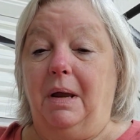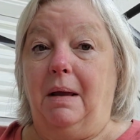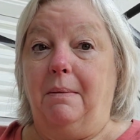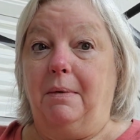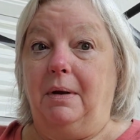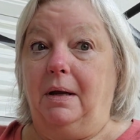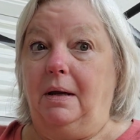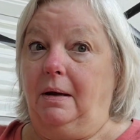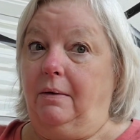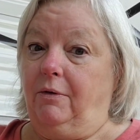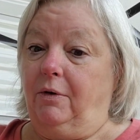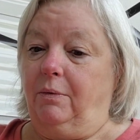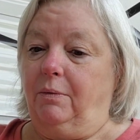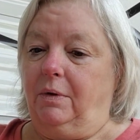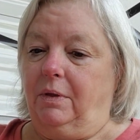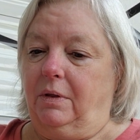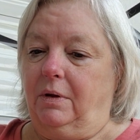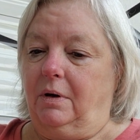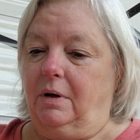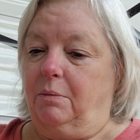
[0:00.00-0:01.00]
maybe even
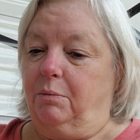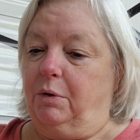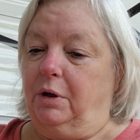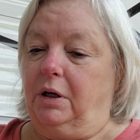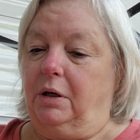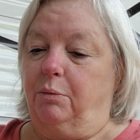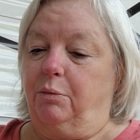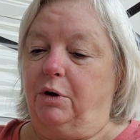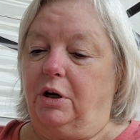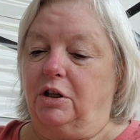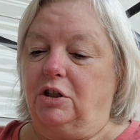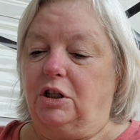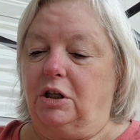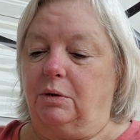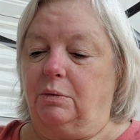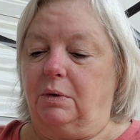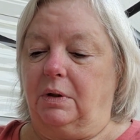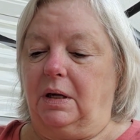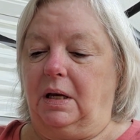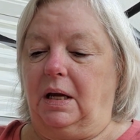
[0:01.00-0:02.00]
with a completed
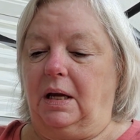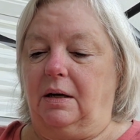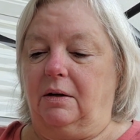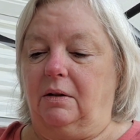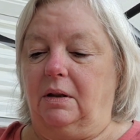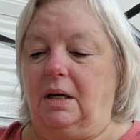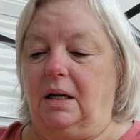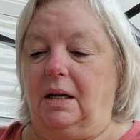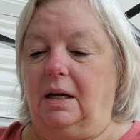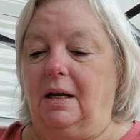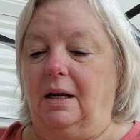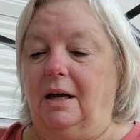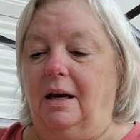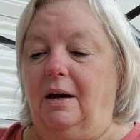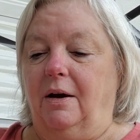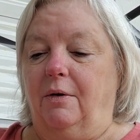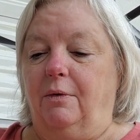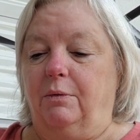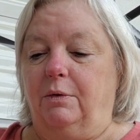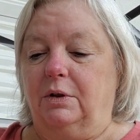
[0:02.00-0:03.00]
project with a handle on it.
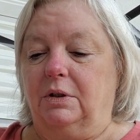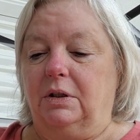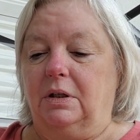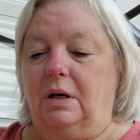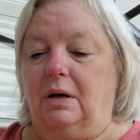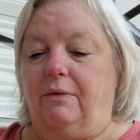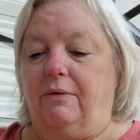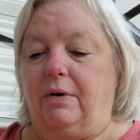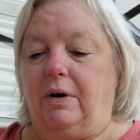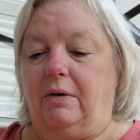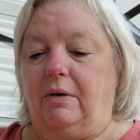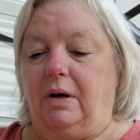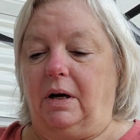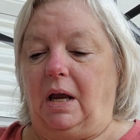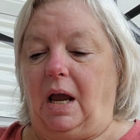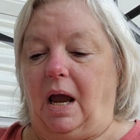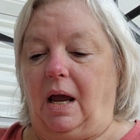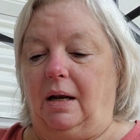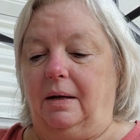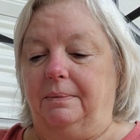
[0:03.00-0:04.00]
We'll see how far I
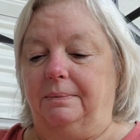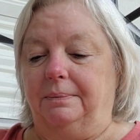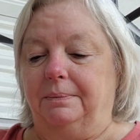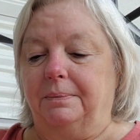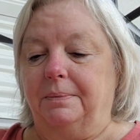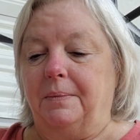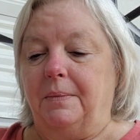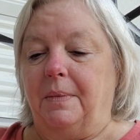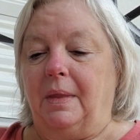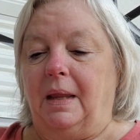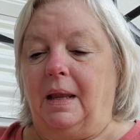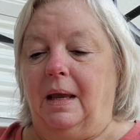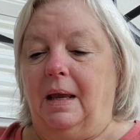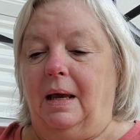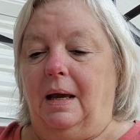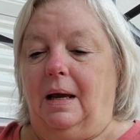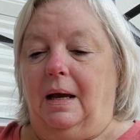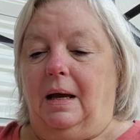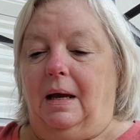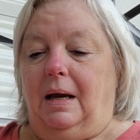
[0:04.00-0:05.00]
get.
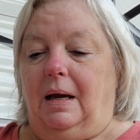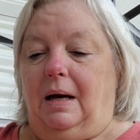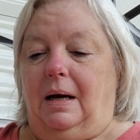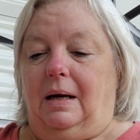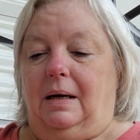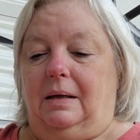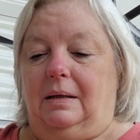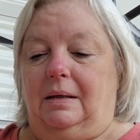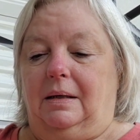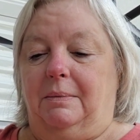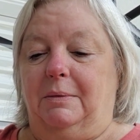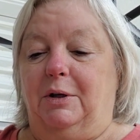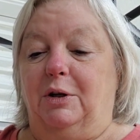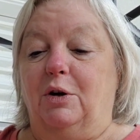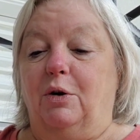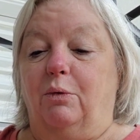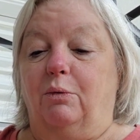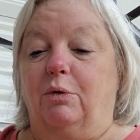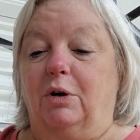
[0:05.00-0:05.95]
Uh, I'm in no